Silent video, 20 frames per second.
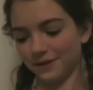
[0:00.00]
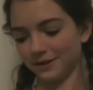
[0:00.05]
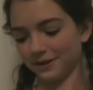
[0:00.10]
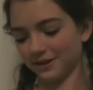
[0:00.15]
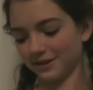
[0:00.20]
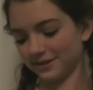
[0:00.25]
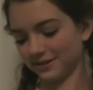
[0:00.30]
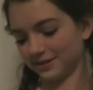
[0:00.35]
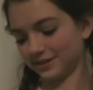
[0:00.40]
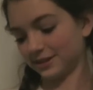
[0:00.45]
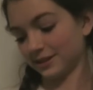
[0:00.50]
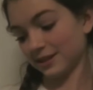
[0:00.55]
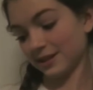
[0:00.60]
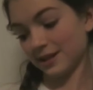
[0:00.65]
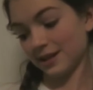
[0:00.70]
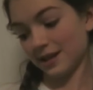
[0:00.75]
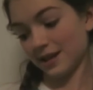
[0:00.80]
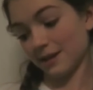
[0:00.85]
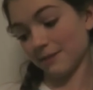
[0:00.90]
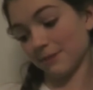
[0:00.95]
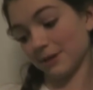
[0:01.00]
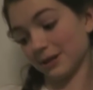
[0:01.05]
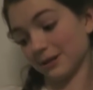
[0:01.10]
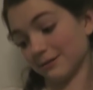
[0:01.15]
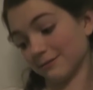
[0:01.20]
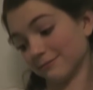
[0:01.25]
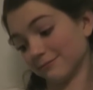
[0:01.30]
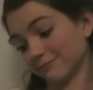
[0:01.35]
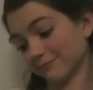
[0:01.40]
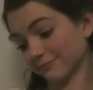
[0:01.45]
fun because, I
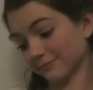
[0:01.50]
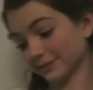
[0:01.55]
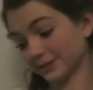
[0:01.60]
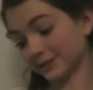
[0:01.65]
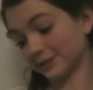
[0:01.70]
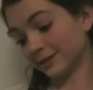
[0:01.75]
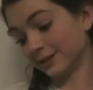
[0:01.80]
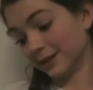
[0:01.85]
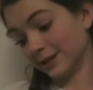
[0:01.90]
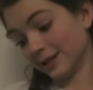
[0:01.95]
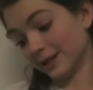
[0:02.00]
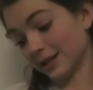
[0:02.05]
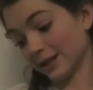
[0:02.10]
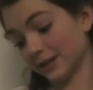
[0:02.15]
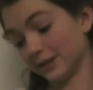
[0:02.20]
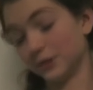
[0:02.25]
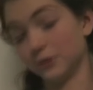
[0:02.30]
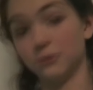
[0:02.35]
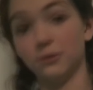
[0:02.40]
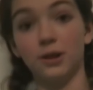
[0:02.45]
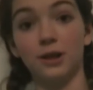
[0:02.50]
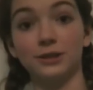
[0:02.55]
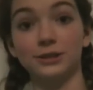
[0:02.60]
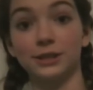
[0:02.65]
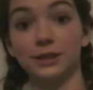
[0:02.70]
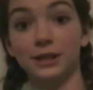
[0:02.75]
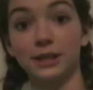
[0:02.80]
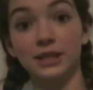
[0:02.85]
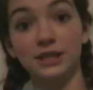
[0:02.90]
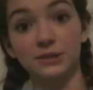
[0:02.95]
mean, you can do
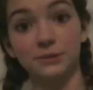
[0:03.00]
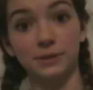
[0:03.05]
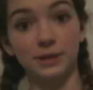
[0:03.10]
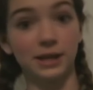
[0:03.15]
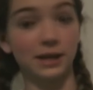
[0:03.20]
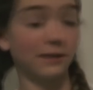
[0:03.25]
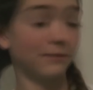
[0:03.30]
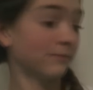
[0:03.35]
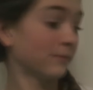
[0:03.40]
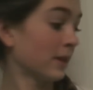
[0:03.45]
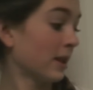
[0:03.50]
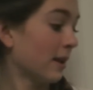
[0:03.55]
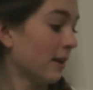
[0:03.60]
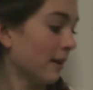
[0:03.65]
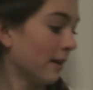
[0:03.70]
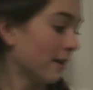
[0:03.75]
lots of things with that.